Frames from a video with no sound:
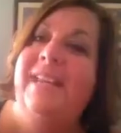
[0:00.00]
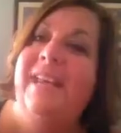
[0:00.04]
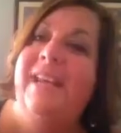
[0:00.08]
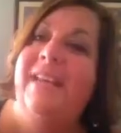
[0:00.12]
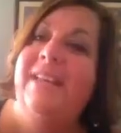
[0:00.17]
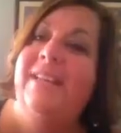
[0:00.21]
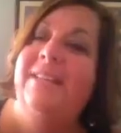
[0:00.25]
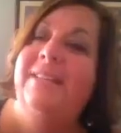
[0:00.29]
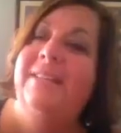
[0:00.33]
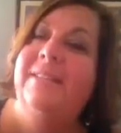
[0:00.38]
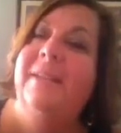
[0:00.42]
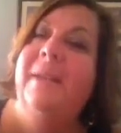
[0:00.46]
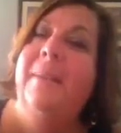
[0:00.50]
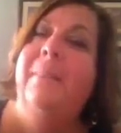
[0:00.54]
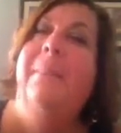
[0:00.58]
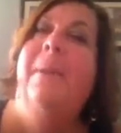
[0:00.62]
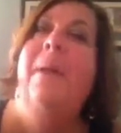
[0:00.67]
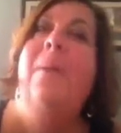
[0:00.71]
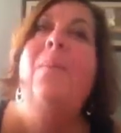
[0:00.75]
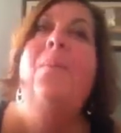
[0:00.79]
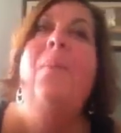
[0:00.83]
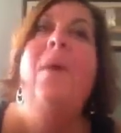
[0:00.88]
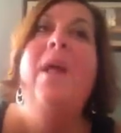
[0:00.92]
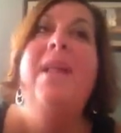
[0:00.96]
days,
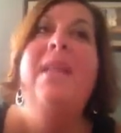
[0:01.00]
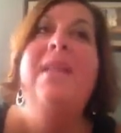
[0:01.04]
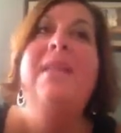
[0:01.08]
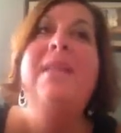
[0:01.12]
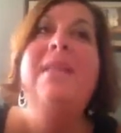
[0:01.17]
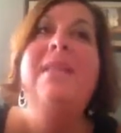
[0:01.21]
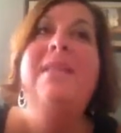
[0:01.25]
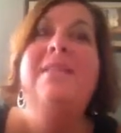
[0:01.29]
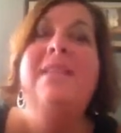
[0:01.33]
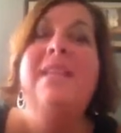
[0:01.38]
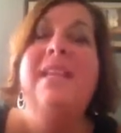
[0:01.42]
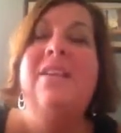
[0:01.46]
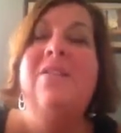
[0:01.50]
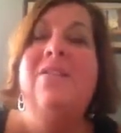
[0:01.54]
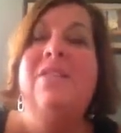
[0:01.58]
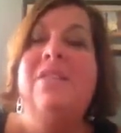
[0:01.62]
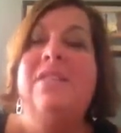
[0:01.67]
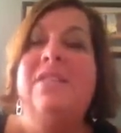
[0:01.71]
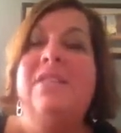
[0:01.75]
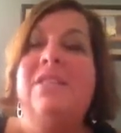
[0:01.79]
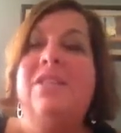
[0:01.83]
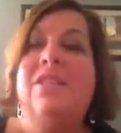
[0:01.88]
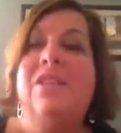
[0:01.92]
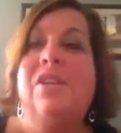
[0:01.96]
but one of the
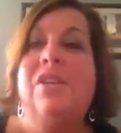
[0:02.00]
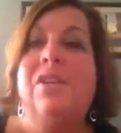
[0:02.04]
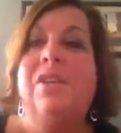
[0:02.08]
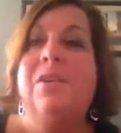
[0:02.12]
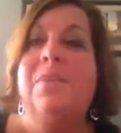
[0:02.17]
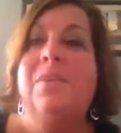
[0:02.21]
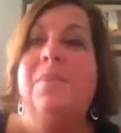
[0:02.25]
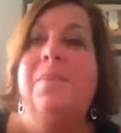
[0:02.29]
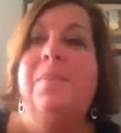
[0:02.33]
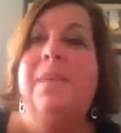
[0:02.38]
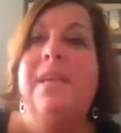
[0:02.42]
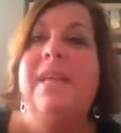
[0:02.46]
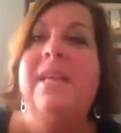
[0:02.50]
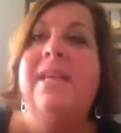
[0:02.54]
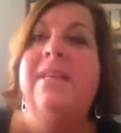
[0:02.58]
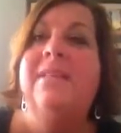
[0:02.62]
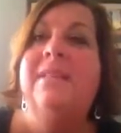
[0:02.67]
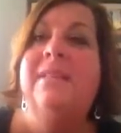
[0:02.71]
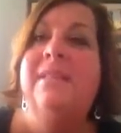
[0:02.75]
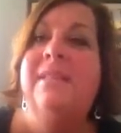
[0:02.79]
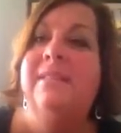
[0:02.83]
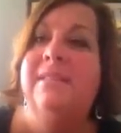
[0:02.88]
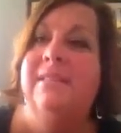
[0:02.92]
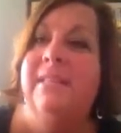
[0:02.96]
secrets to being
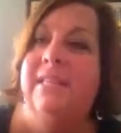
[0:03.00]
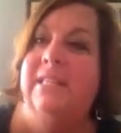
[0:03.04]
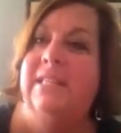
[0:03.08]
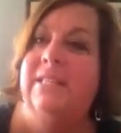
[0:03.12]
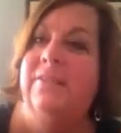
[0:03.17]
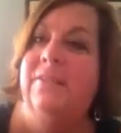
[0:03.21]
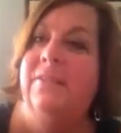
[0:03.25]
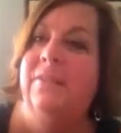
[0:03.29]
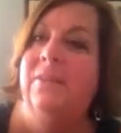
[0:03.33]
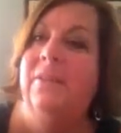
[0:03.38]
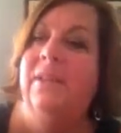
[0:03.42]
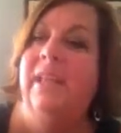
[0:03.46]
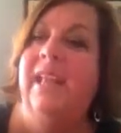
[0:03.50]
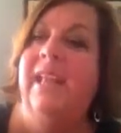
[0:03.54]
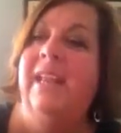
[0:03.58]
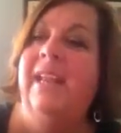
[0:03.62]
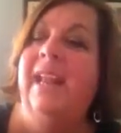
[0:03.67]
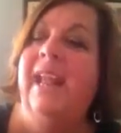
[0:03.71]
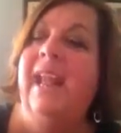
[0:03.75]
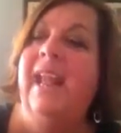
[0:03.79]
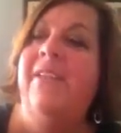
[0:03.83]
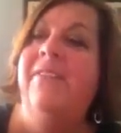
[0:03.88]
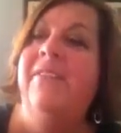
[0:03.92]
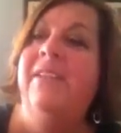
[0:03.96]
successful and
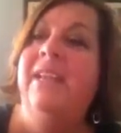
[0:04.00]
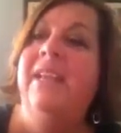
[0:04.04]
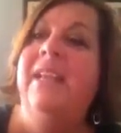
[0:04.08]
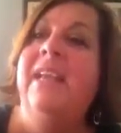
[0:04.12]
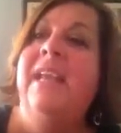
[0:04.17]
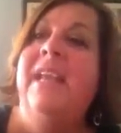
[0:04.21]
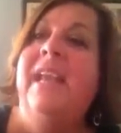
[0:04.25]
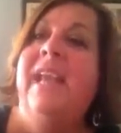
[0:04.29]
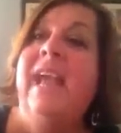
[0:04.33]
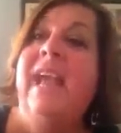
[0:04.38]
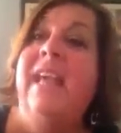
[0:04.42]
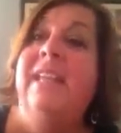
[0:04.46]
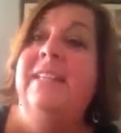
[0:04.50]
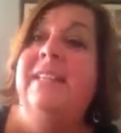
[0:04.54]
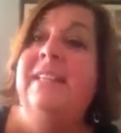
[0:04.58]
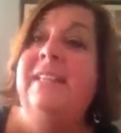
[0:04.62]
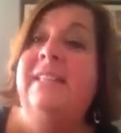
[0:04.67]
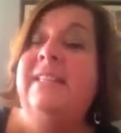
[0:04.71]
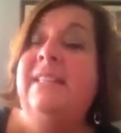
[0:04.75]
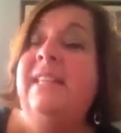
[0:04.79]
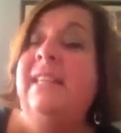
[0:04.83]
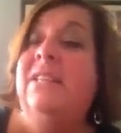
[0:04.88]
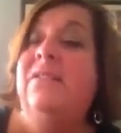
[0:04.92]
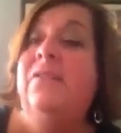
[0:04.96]
having a
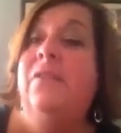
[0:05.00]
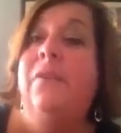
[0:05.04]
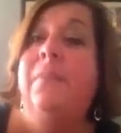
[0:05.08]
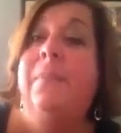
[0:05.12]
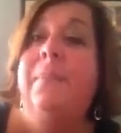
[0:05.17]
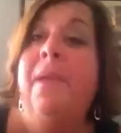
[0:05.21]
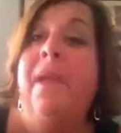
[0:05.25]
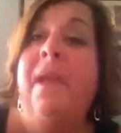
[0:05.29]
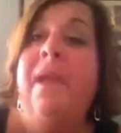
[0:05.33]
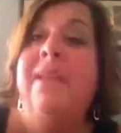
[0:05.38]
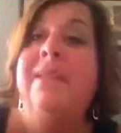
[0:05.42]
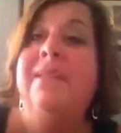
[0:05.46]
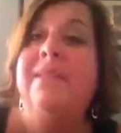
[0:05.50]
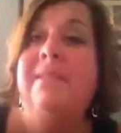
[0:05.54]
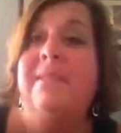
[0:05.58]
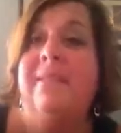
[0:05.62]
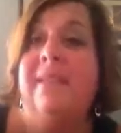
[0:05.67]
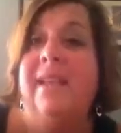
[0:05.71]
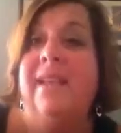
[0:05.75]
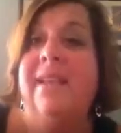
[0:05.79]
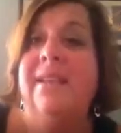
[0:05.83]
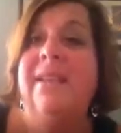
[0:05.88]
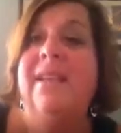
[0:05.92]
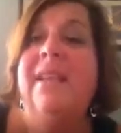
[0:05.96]
successful
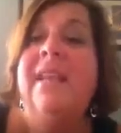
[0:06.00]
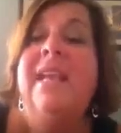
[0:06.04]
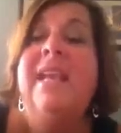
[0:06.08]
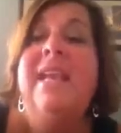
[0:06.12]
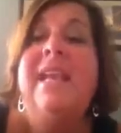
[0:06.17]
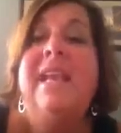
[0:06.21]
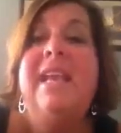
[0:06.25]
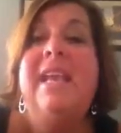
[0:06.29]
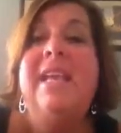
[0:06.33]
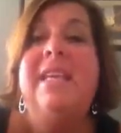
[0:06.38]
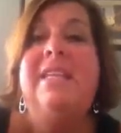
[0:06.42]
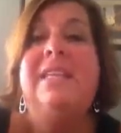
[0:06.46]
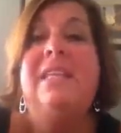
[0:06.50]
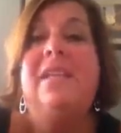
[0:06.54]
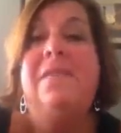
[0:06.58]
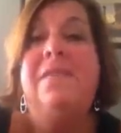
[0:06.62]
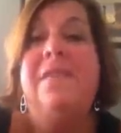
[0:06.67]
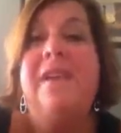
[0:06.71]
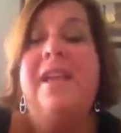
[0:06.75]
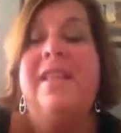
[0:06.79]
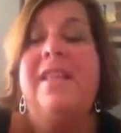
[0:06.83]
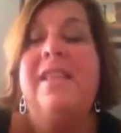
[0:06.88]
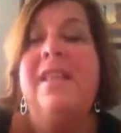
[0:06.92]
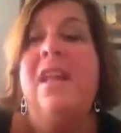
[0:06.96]
mindset is the
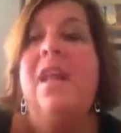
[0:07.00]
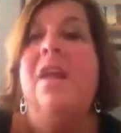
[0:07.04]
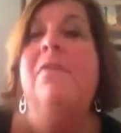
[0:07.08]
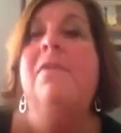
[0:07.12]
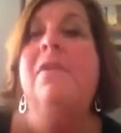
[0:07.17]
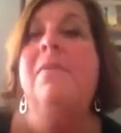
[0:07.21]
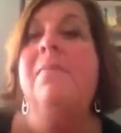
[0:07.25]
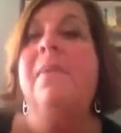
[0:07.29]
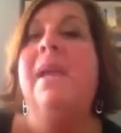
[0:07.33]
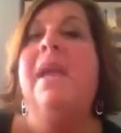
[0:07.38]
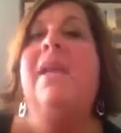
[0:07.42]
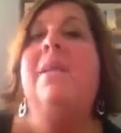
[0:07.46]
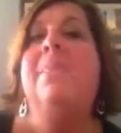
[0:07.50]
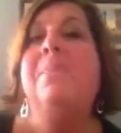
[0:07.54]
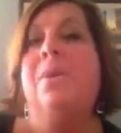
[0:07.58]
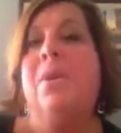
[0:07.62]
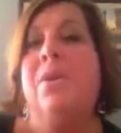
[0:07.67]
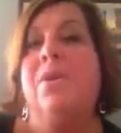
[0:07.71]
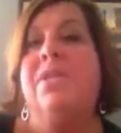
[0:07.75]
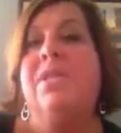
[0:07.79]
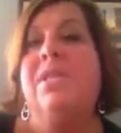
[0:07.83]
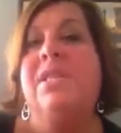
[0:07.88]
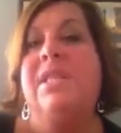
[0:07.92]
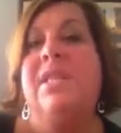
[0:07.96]
fact that I remain
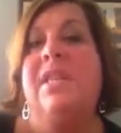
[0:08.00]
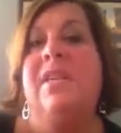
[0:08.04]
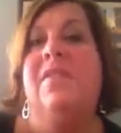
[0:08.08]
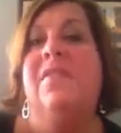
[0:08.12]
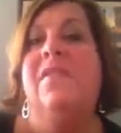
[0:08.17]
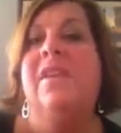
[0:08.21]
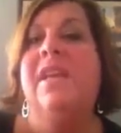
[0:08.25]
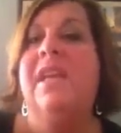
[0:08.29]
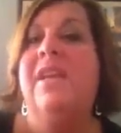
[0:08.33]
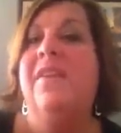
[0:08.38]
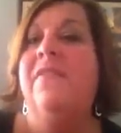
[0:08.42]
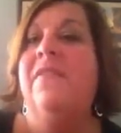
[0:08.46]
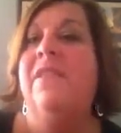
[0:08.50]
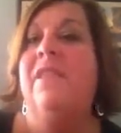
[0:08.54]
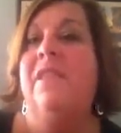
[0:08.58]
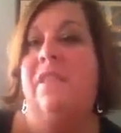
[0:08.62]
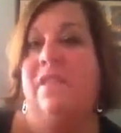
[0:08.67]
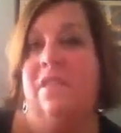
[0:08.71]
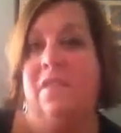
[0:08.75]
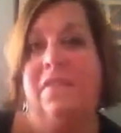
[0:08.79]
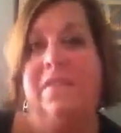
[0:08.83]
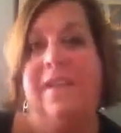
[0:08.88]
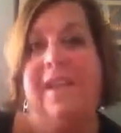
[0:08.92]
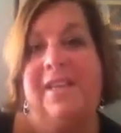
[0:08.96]
positive even
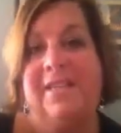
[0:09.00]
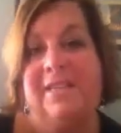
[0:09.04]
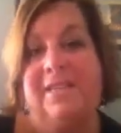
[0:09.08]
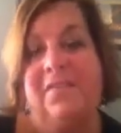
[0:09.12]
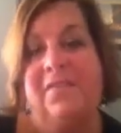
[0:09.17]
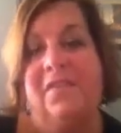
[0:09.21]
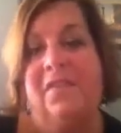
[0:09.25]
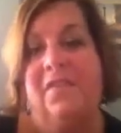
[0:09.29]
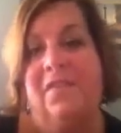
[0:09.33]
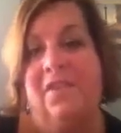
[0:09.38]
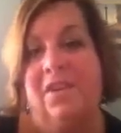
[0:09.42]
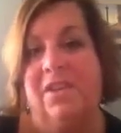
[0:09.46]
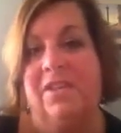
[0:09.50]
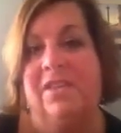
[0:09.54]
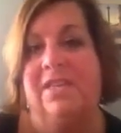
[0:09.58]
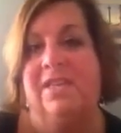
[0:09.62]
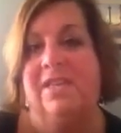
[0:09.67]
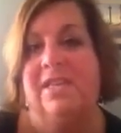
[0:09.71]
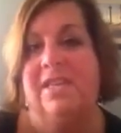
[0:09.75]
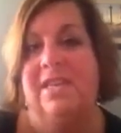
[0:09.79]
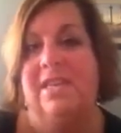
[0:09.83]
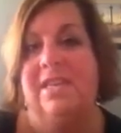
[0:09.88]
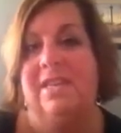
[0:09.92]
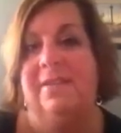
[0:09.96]
in the face of
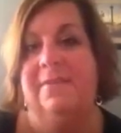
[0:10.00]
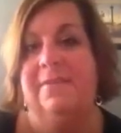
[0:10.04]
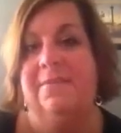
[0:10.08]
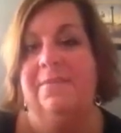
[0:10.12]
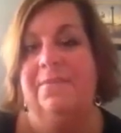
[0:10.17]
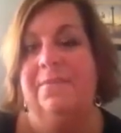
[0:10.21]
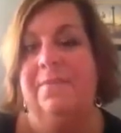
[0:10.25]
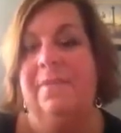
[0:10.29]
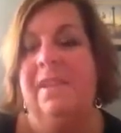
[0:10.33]
adversity.